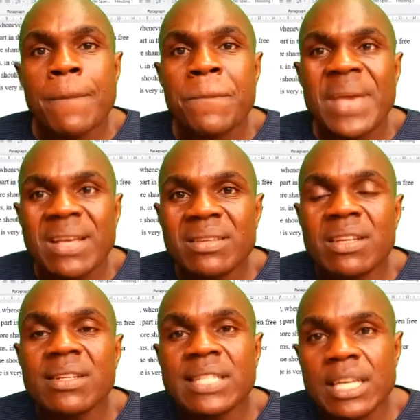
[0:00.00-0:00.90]

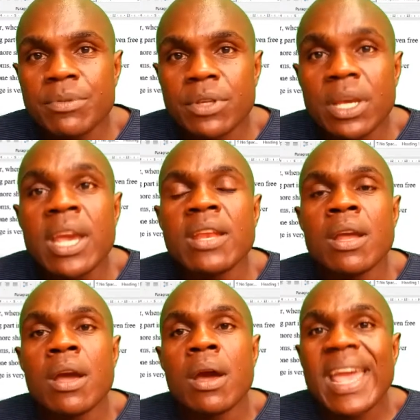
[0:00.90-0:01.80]
basic tips
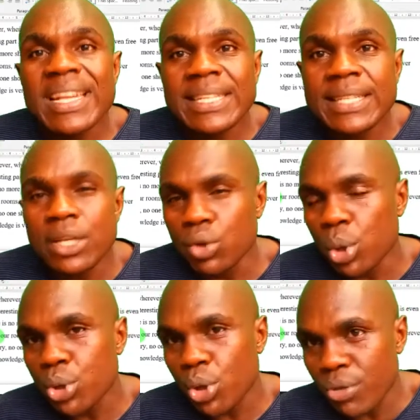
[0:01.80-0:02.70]
in editing
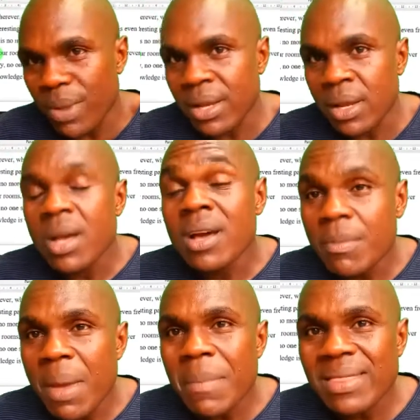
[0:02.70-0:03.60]
your document.
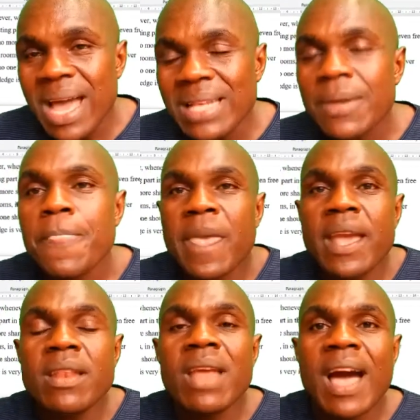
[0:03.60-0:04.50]
Remember that
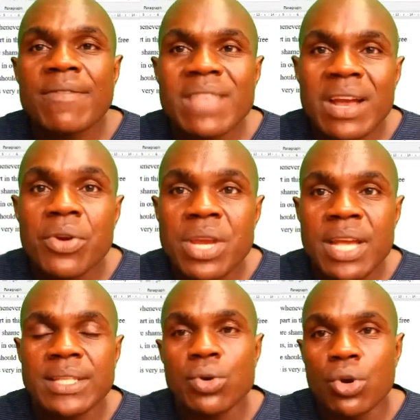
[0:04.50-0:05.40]
after
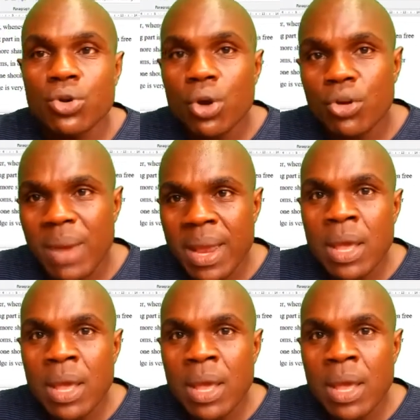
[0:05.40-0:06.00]
creating your document,